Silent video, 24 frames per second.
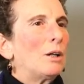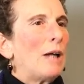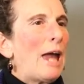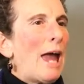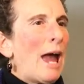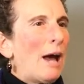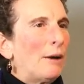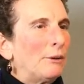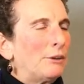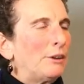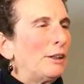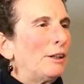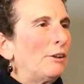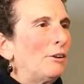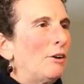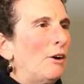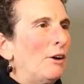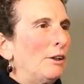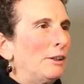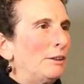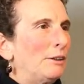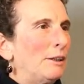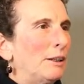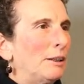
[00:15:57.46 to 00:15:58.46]
out there
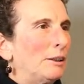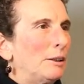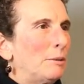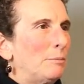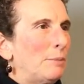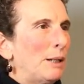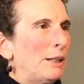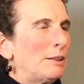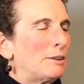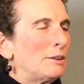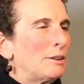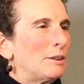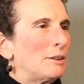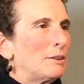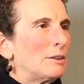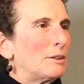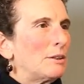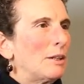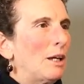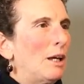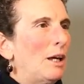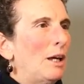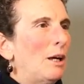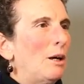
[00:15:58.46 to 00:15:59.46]
on a daily
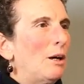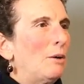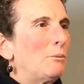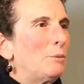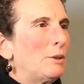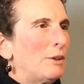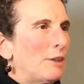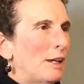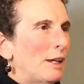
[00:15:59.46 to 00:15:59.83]
basis with